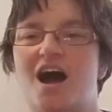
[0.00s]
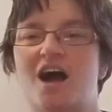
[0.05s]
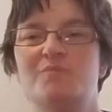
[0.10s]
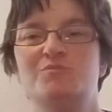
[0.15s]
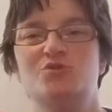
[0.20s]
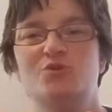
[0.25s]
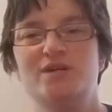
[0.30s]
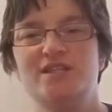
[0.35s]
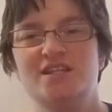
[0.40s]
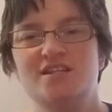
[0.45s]

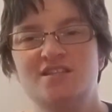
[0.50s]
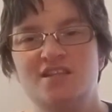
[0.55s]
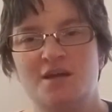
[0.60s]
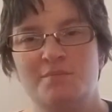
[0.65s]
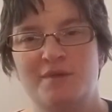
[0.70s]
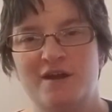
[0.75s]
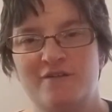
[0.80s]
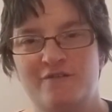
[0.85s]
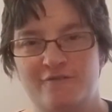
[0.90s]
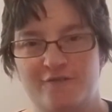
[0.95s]
doing this on
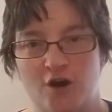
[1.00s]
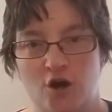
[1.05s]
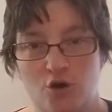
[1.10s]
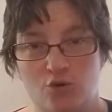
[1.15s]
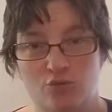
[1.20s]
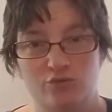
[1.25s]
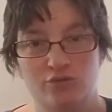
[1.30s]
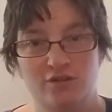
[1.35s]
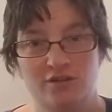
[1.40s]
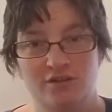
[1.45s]
my
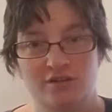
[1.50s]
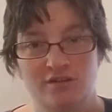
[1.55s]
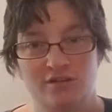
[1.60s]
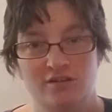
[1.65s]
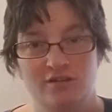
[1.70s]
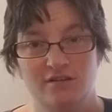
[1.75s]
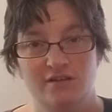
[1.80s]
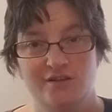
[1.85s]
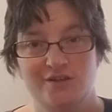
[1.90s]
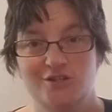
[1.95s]
phone,
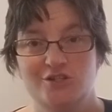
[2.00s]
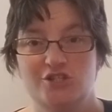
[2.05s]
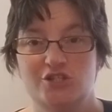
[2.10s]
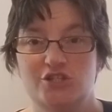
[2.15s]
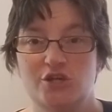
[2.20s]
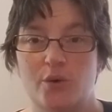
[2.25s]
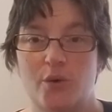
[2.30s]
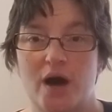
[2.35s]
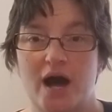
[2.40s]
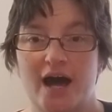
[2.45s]

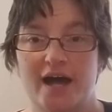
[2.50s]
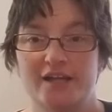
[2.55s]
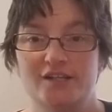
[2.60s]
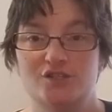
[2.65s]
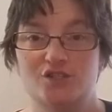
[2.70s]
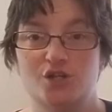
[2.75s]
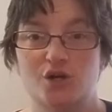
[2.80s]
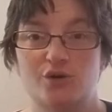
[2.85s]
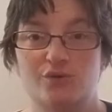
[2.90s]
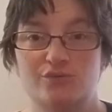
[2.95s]
so I
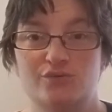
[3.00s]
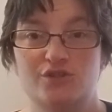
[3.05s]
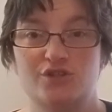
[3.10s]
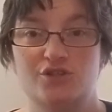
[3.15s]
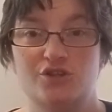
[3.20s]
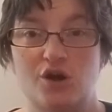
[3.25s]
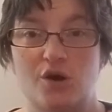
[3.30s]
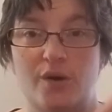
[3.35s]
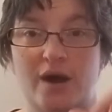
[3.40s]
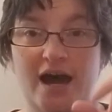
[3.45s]
don't
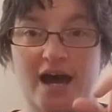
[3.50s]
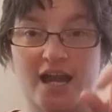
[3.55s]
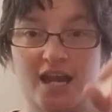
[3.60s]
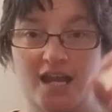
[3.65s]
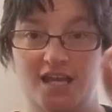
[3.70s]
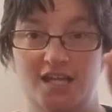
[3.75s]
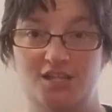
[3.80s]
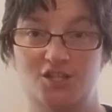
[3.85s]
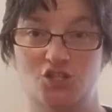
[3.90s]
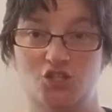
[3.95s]
know how
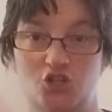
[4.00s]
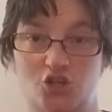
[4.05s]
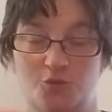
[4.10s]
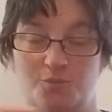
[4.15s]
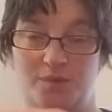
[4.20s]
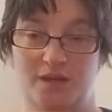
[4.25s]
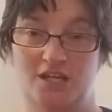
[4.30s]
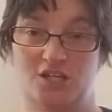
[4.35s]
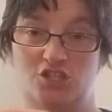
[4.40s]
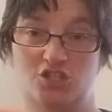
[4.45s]
to insert
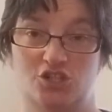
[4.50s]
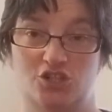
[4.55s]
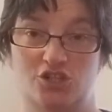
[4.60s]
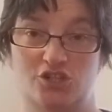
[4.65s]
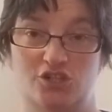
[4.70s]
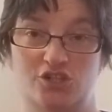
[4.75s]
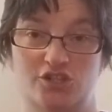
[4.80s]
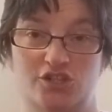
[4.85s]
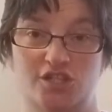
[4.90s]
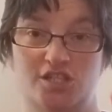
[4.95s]

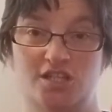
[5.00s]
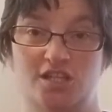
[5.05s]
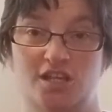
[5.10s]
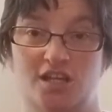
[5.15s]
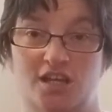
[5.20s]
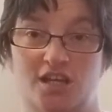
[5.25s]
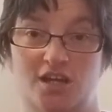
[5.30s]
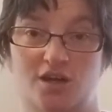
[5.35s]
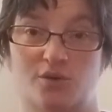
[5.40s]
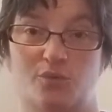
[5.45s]
pictures
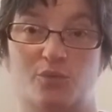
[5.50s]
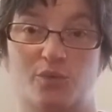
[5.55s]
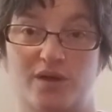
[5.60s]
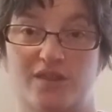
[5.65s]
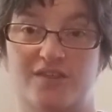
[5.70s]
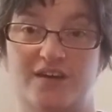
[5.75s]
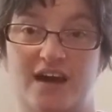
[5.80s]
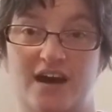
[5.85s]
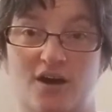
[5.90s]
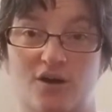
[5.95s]

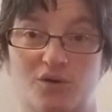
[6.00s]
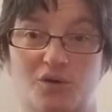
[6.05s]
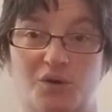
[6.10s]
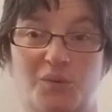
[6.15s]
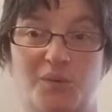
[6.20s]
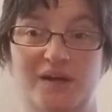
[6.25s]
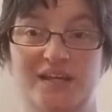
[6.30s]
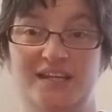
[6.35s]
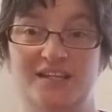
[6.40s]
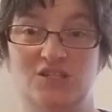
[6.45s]
without
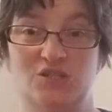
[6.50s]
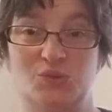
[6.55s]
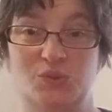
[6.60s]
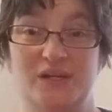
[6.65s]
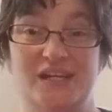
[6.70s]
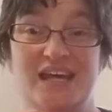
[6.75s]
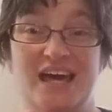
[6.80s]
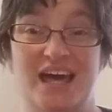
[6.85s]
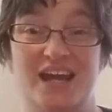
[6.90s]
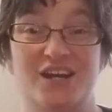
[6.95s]
going into
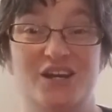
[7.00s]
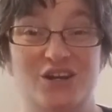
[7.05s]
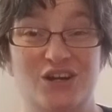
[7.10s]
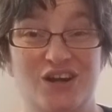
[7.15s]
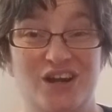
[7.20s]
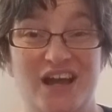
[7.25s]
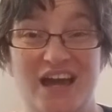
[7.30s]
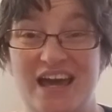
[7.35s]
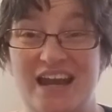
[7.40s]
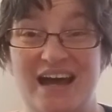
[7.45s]
an
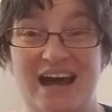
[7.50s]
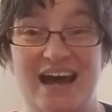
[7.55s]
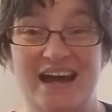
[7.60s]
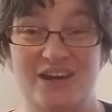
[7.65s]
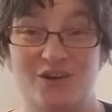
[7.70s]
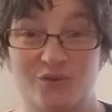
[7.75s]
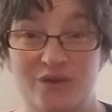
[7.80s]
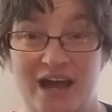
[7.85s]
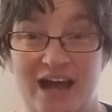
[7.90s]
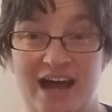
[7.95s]
editor, and I
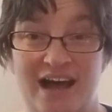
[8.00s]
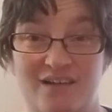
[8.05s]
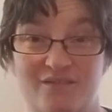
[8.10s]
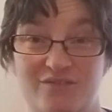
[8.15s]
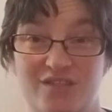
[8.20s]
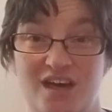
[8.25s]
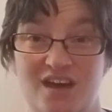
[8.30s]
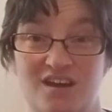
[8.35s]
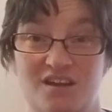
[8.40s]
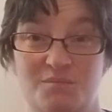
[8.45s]
don't have
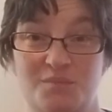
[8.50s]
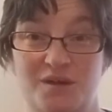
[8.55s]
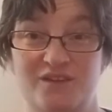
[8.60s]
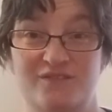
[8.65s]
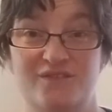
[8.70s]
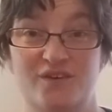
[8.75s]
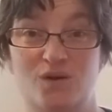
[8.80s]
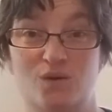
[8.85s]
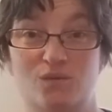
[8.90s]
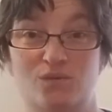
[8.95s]
that on my
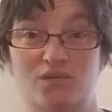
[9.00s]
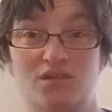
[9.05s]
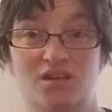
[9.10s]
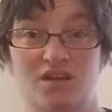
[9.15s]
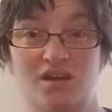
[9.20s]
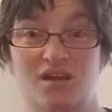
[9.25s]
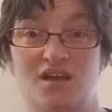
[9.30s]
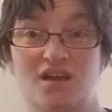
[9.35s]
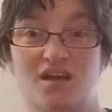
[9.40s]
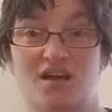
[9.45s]
phone,
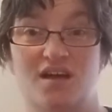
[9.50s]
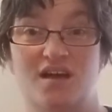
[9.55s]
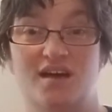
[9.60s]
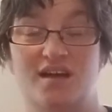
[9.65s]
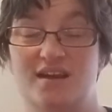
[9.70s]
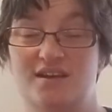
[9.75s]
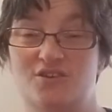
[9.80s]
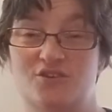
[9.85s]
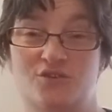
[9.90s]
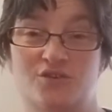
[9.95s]

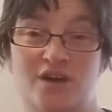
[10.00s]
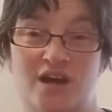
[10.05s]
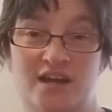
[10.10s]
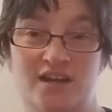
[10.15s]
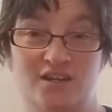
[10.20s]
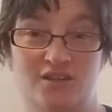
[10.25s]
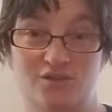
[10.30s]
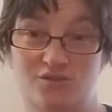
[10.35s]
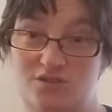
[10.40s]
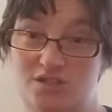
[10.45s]
and I don't know how
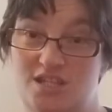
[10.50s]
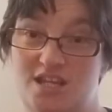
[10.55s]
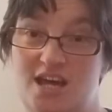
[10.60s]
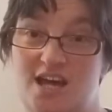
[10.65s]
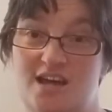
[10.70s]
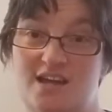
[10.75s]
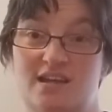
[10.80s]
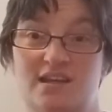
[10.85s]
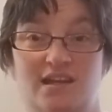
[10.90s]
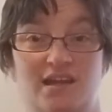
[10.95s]
to use
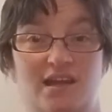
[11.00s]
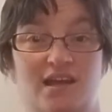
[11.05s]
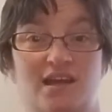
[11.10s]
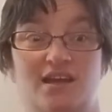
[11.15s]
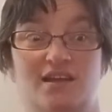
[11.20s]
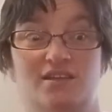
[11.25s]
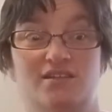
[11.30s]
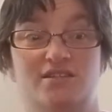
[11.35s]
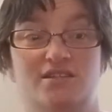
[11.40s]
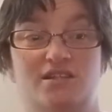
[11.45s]
that.
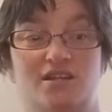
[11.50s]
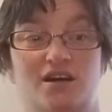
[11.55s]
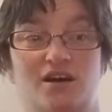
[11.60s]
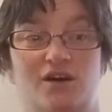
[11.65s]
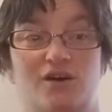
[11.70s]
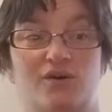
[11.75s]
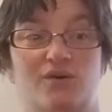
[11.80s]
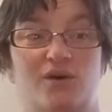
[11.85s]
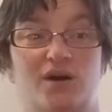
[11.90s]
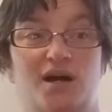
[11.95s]

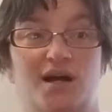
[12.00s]
So